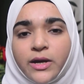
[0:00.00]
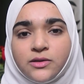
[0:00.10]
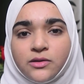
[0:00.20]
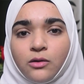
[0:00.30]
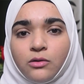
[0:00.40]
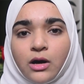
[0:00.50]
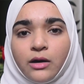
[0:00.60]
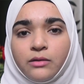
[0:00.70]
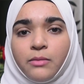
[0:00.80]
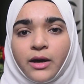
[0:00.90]
Way to the
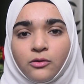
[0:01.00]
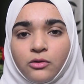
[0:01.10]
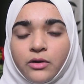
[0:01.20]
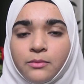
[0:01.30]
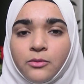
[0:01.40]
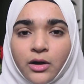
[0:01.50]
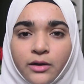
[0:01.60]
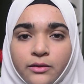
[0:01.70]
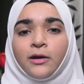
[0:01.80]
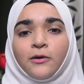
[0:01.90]
Qur'an by Khurram
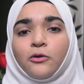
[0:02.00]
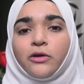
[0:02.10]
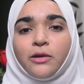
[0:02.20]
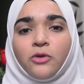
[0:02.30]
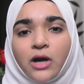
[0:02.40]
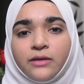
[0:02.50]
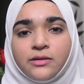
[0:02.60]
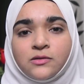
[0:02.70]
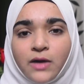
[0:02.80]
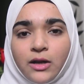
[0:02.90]
Murad. Khurram Murad
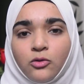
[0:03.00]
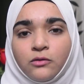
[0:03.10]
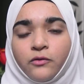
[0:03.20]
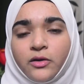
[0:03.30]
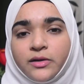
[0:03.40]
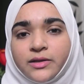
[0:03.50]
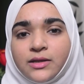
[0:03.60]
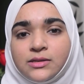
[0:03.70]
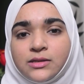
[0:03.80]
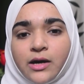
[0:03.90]
is well known for his
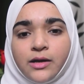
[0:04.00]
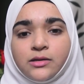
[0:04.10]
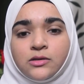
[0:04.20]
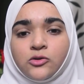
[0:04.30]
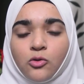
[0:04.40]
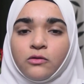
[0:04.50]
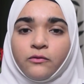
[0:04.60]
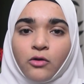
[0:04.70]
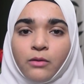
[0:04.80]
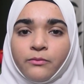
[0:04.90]
insight drawn
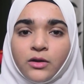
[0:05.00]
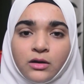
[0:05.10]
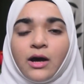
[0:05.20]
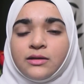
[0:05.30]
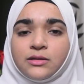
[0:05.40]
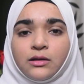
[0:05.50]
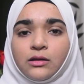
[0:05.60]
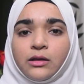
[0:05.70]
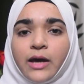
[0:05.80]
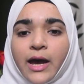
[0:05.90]
from the
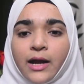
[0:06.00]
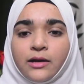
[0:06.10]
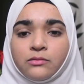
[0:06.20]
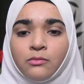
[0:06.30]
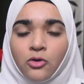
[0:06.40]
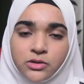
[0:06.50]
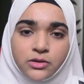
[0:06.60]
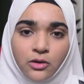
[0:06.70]
classical and modern